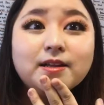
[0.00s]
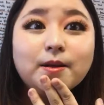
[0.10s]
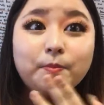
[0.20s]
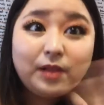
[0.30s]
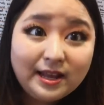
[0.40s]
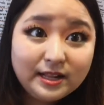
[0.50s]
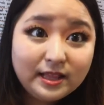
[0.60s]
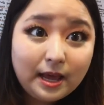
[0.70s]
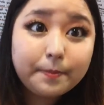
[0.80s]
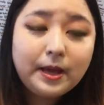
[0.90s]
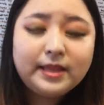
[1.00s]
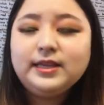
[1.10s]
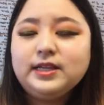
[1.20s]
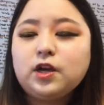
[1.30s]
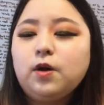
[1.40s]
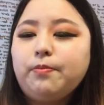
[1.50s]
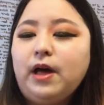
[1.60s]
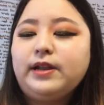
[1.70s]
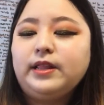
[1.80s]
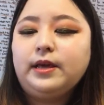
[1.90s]
Blotted lip. I think it's called
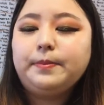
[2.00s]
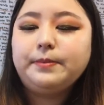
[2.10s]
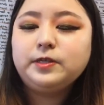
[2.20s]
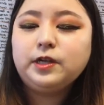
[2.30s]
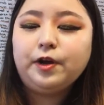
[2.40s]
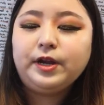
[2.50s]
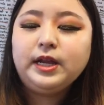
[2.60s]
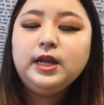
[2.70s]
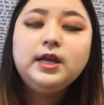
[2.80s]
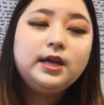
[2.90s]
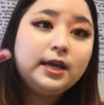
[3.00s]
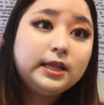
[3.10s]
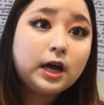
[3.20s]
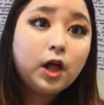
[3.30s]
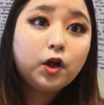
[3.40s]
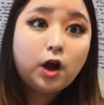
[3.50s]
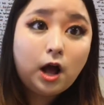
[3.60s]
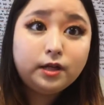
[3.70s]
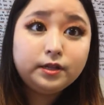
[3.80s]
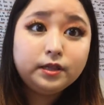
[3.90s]
blotted lip. I'm sorry. In the color
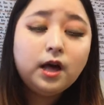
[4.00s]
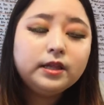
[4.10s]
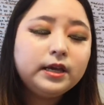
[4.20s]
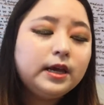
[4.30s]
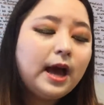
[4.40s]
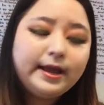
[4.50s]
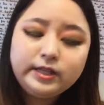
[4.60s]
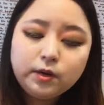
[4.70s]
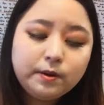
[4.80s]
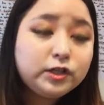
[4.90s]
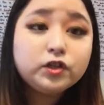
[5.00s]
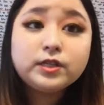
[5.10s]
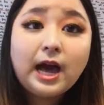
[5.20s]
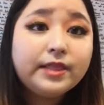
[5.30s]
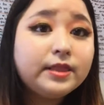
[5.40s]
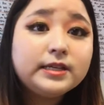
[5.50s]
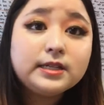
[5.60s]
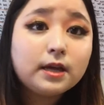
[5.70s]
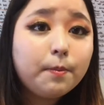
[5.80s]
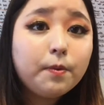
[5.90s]
Holly Lolly. I know I just got this a
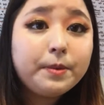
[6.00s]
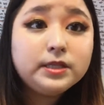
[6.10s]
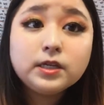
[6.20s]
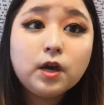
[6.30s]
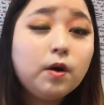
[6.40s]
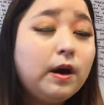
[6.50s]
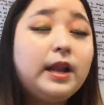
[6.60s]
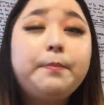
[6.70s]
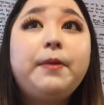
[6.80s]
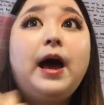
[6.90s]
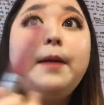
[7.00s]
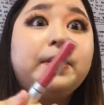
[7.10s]
couple months ago, but I've been